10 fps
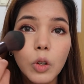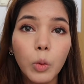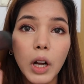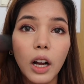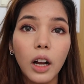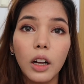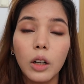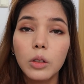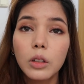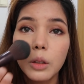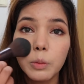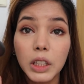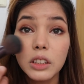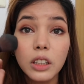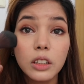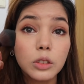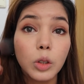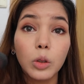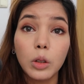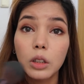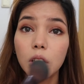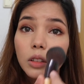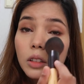Wow, blusher is so good.